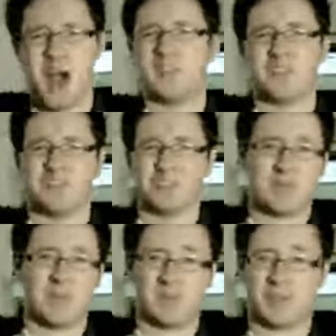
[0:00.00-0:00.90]
"Why are you
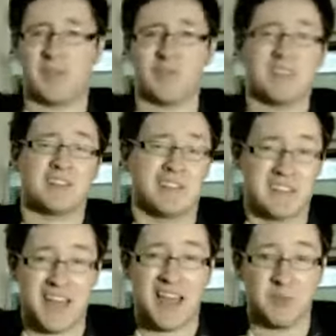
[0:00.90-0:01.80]
describing to us what Netflix is?